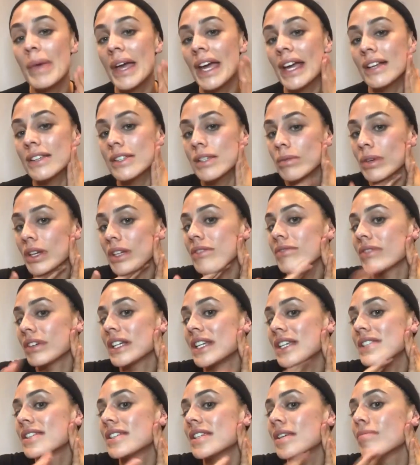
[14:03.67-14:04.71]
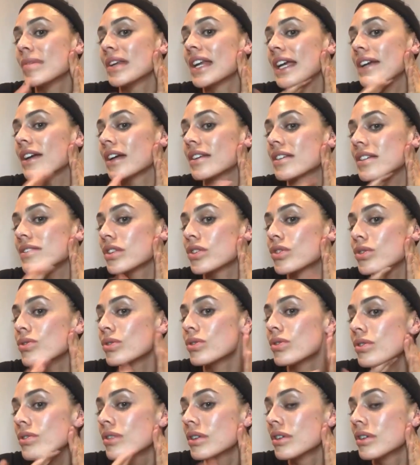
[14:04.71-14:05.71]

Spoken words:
So we're going to really stimulate under the jaw.